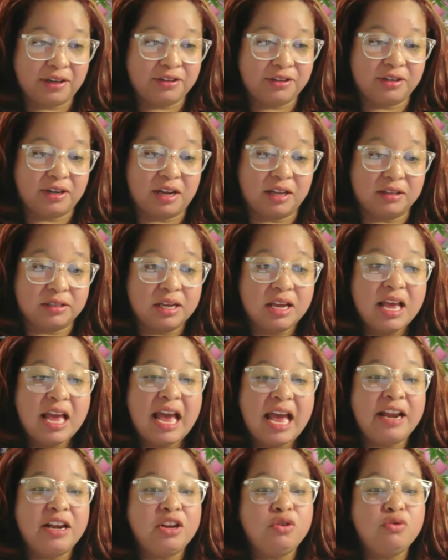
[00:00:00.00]
Yeah, dollars
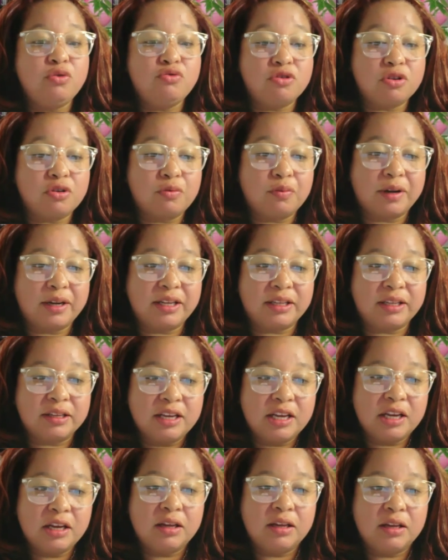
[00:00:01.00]
and you know what?
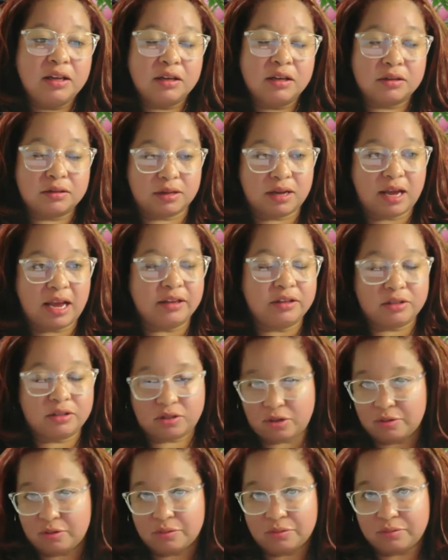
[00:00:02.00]
I
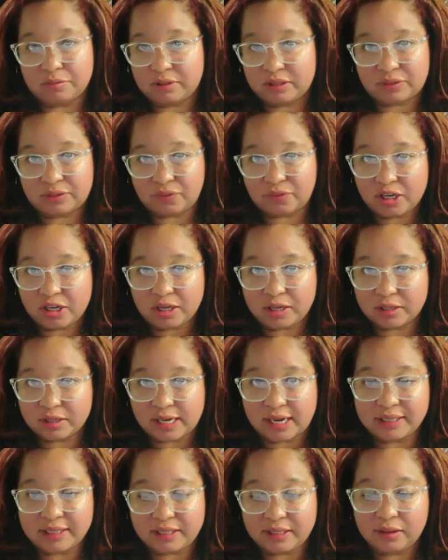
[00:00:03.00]
so it's funny because
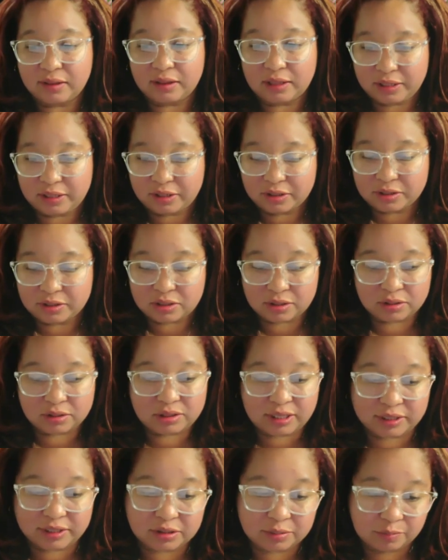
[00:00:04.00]
I did Linda's
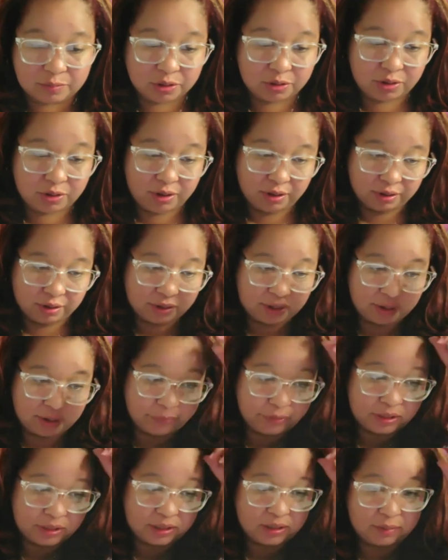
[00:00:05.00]
testimonial, and
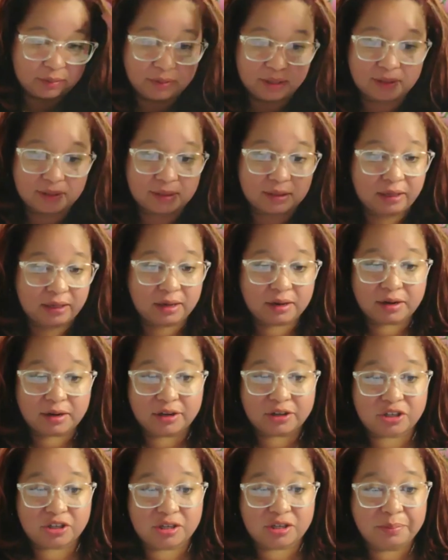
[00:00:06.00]
within a month later,
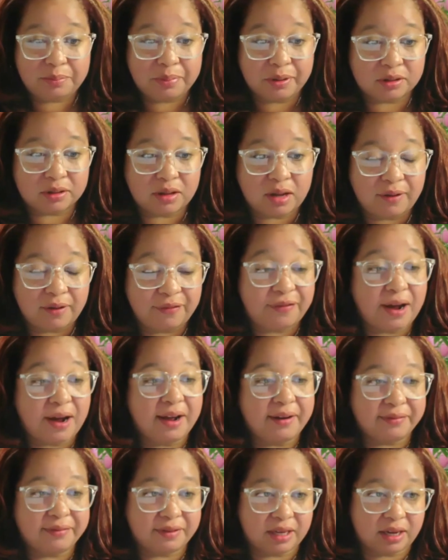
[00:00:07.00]
she booked a
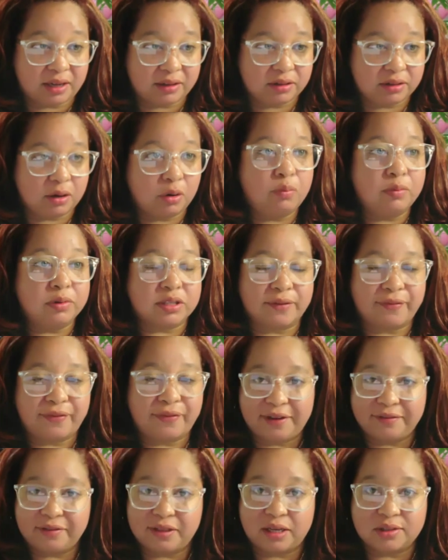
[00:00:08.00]
five thousand, almost a
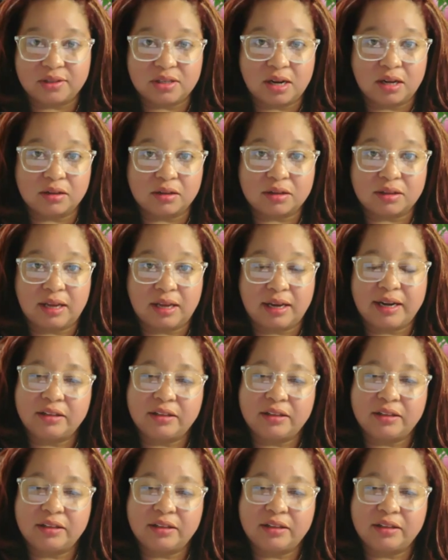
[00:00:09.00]
five thousand dollar client.